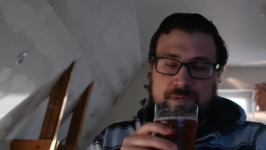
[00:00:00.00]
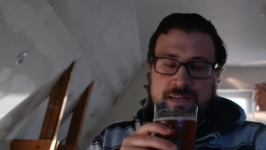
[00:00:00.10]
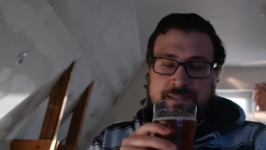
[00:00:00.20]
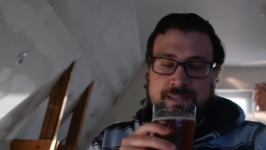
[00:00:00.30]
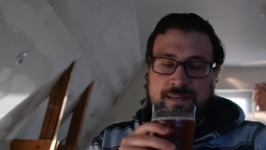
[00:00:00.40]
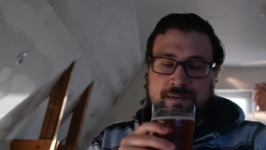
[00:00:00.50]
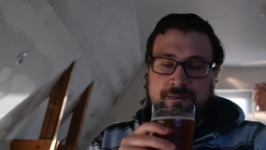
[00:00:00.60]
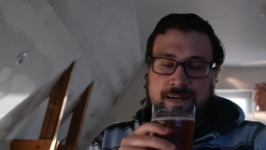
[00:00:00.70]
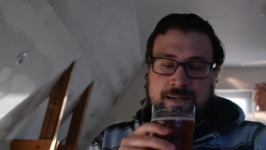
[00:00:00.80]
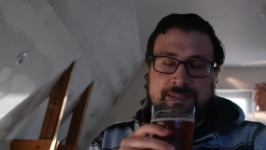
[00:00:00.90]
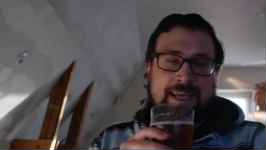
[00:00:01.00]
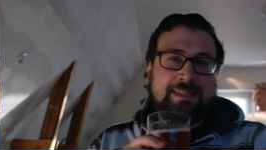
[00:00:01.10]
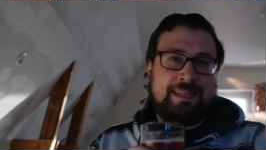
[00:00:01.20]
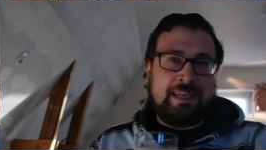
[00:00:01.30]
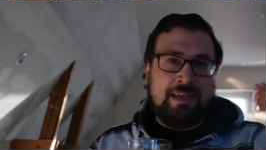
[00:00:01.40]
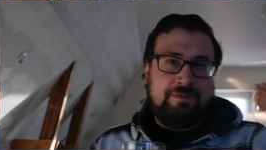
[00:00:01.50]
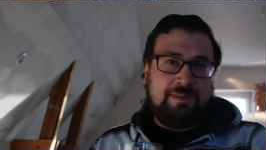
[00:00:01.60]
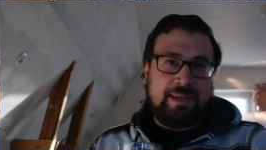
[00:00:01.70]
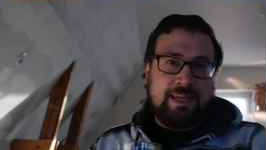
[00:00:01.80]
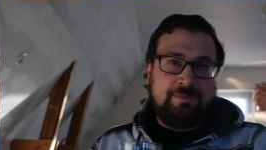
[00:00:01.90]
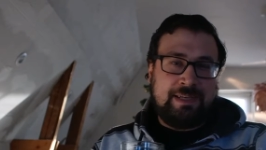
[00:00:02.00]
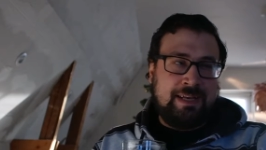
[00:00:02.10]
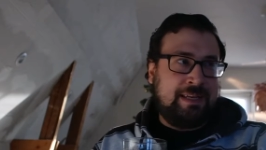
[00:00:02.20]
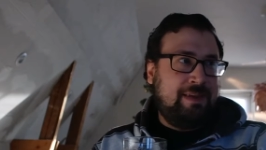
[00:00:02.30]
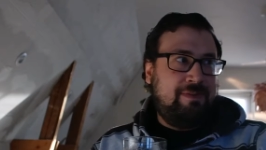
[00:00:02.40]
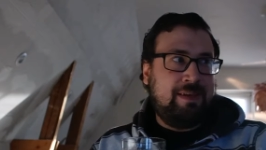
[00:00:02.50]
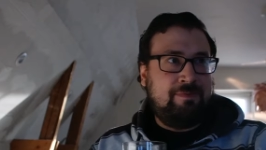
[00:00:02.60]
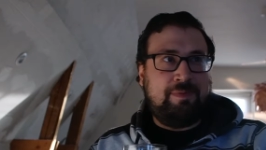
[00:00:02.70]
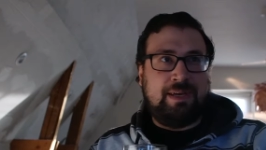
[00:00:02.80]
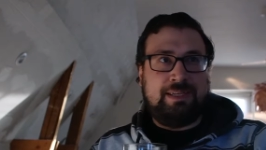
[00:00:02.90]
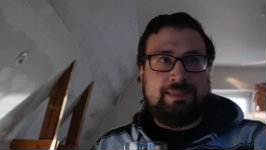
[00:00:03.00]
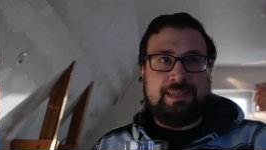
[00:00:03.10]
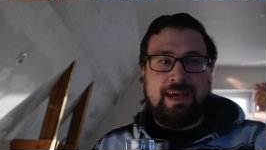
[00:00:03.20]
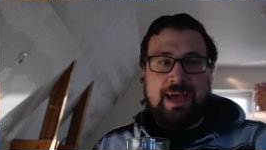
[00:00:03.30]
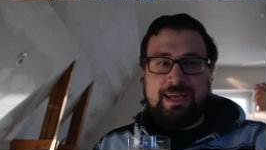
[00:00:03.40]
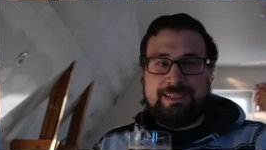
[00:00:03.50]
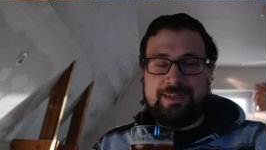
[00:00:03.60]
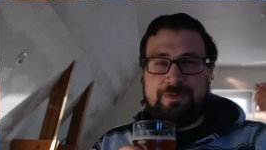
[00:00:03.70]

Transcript: it's the, I'd say it's the gift that keeps on giving, but uh, I actually